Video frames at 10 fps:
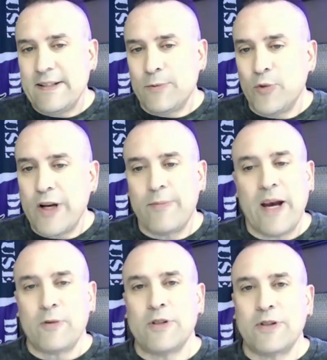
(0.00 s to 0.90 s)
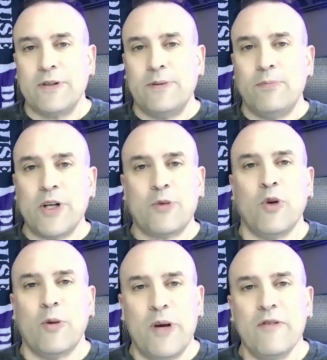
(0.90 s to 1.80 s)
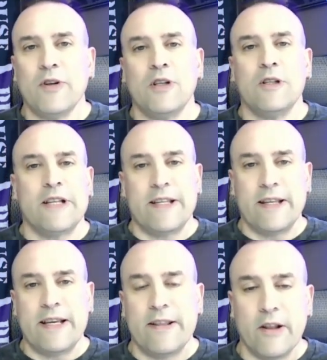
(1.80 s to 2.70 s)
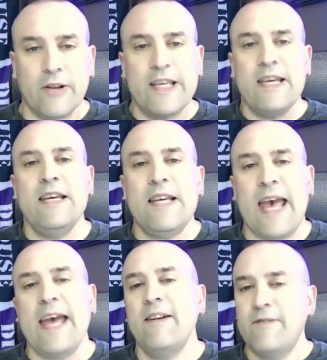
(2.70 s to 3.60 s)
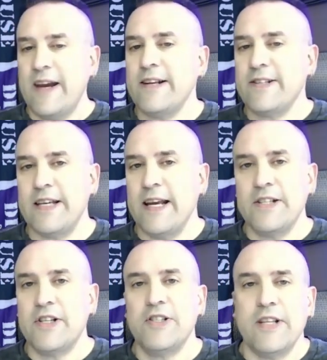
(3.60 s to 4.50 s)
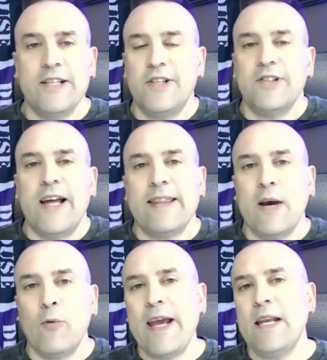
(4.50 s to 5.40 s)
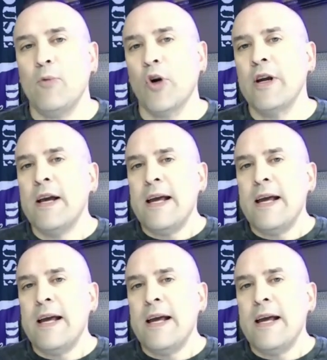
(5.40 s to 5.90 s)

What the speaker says: Running back was much more pivotal in the league and in fantasy, and it's just not that way anymore.